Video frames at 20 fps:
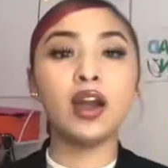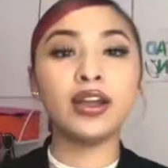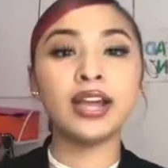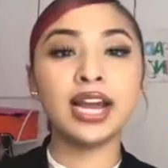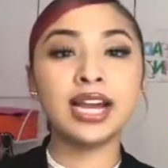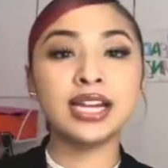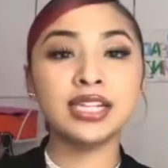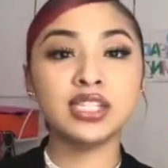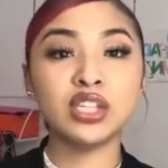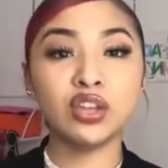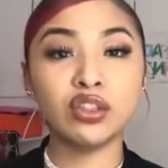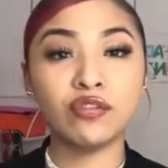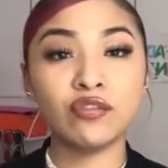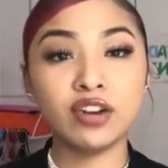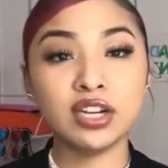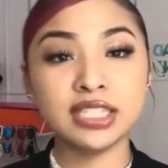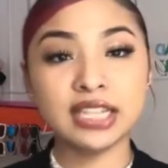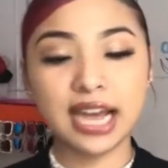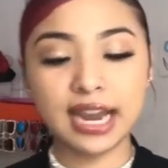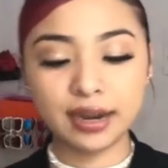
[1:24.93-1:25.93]
guys. So the
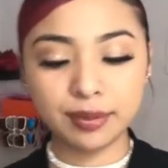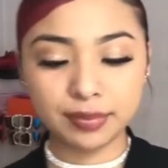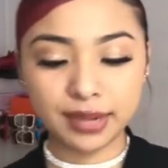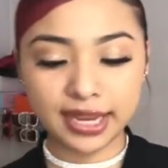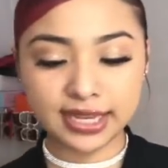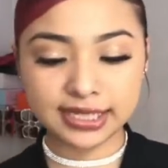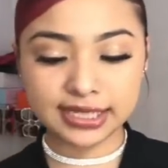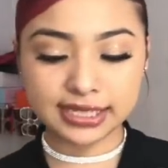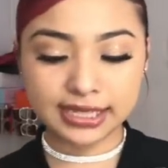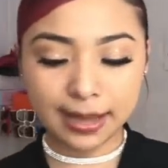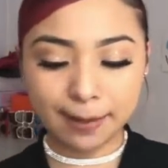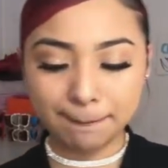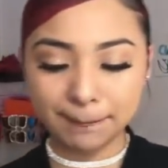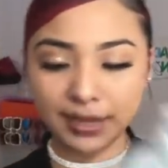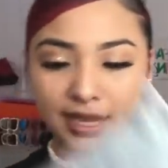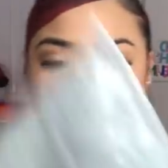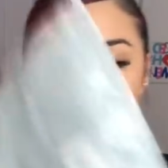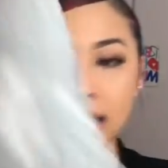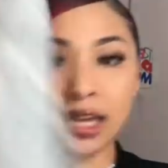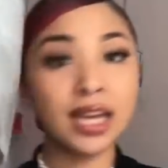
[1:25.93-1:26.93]
first item they sent
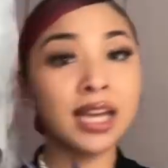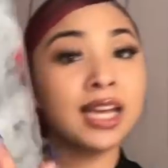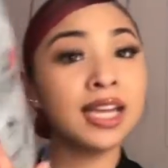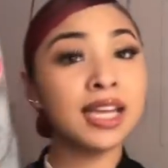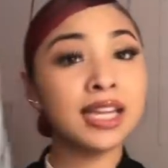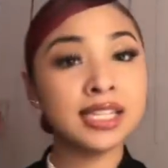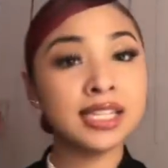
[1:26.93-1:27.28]
me is